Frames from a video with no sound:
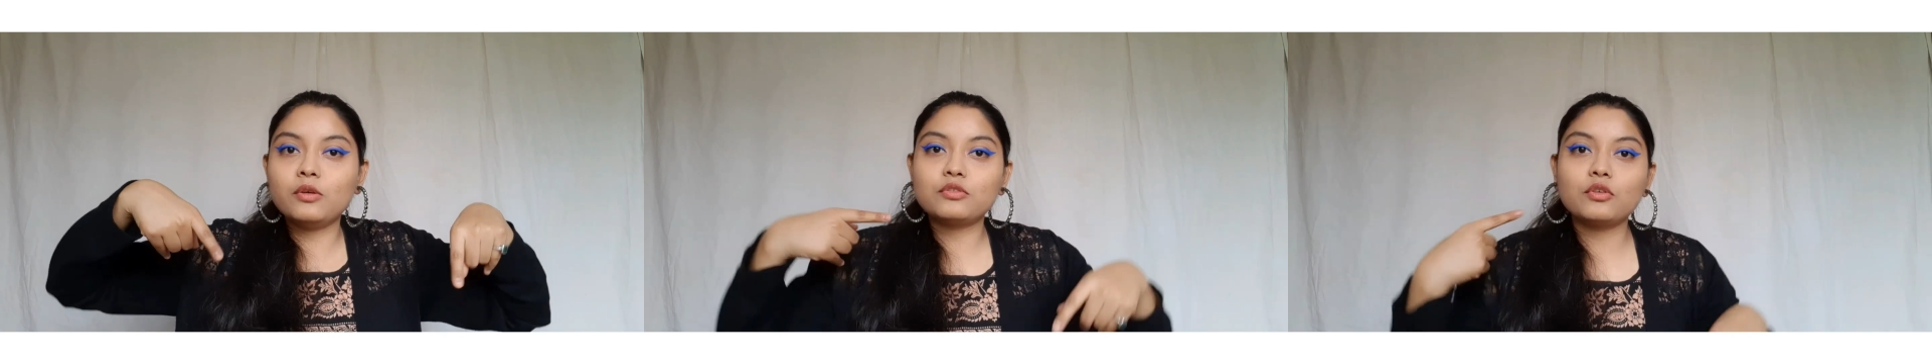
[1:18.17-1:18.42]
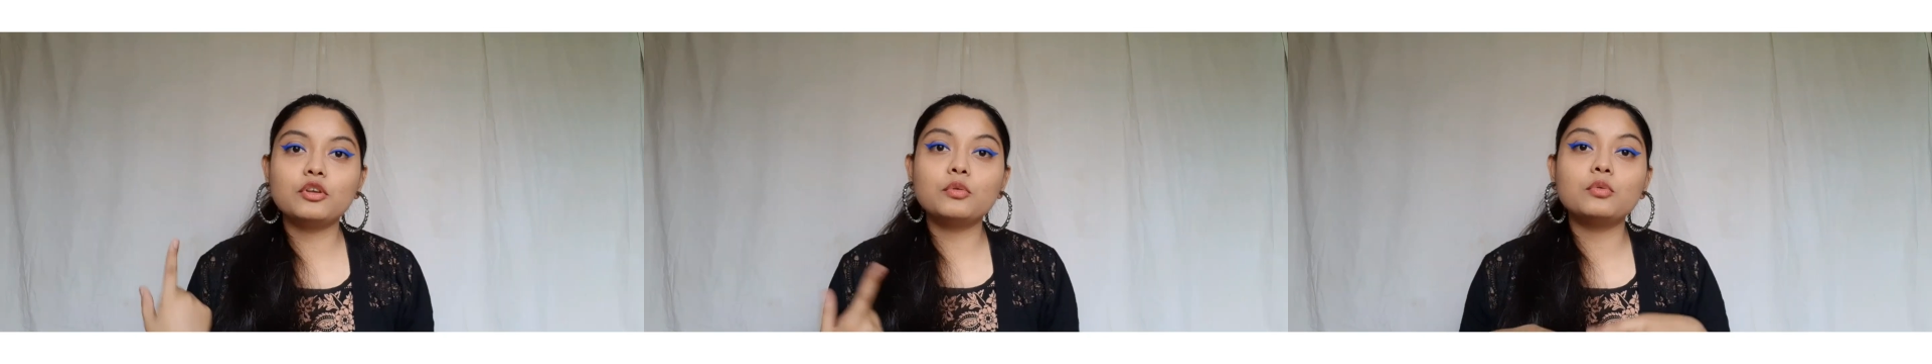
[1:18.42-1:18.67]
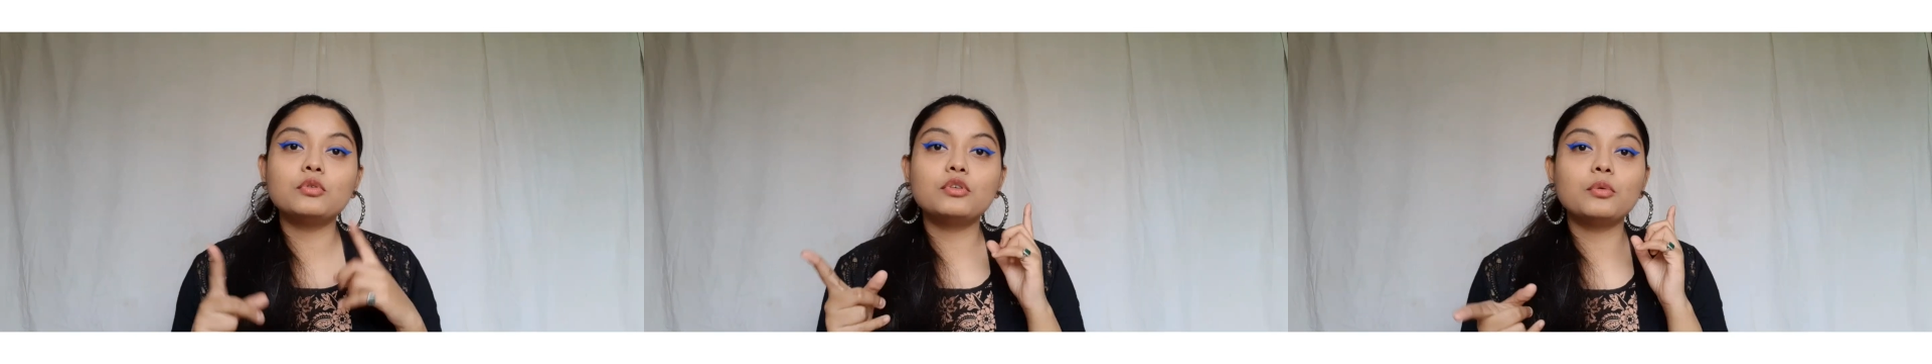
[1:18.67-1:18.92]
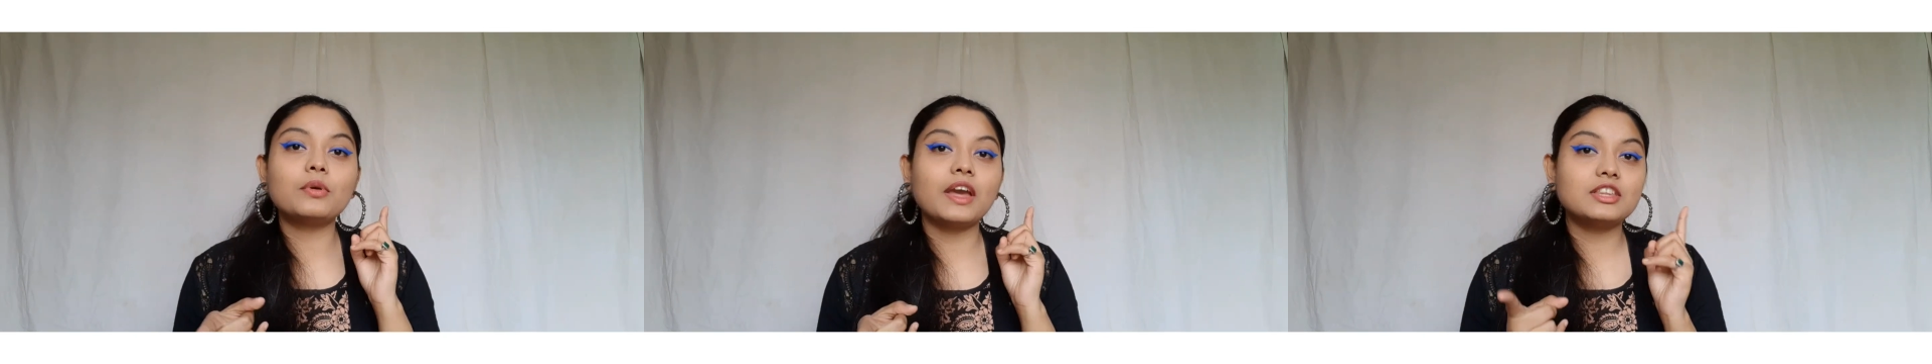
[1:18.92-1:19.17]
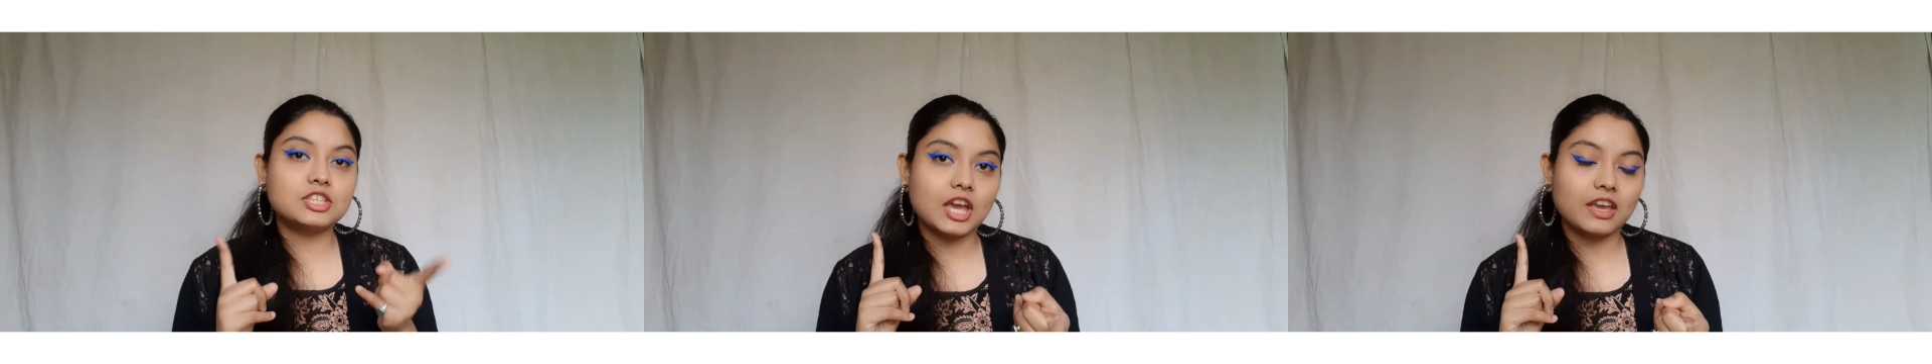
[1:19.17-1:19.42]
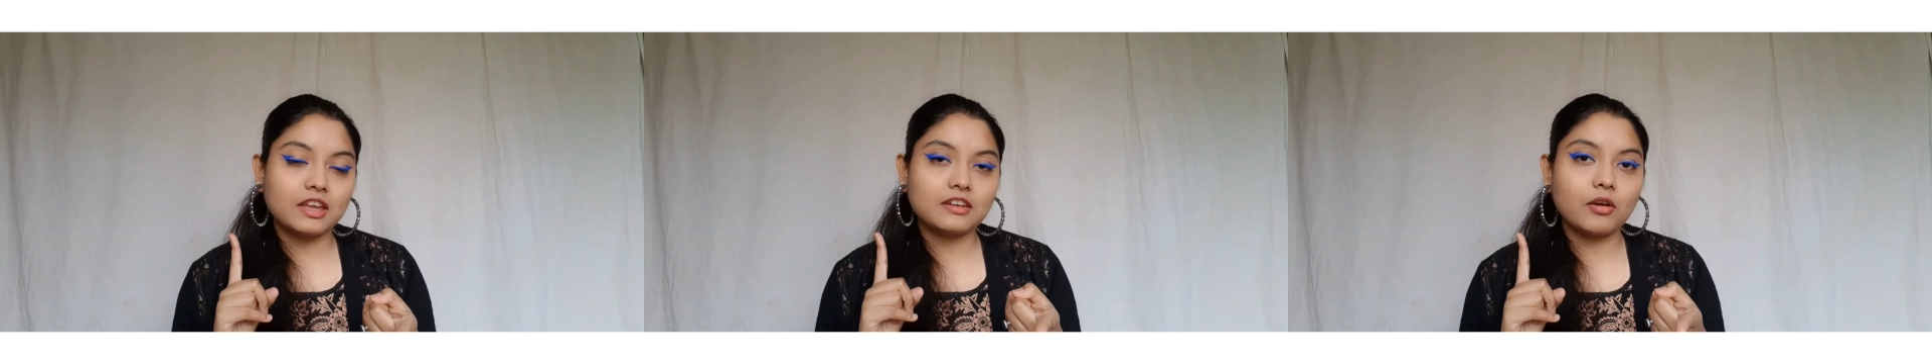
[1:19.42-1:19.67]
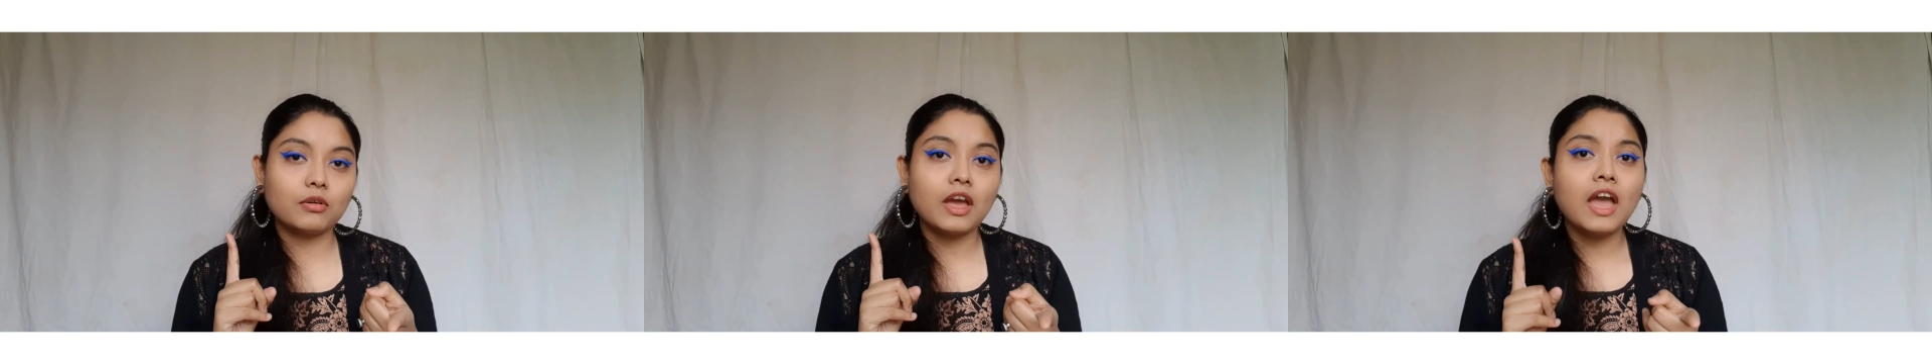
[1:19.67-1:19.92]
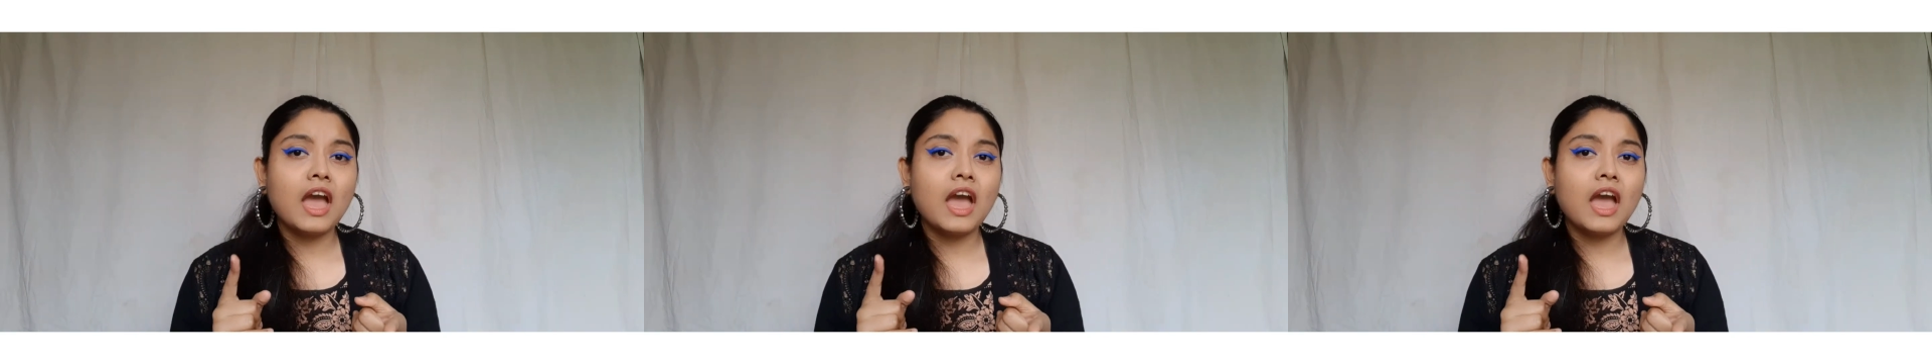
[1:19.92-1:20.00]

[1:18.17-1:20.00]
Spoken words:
so you can check it out.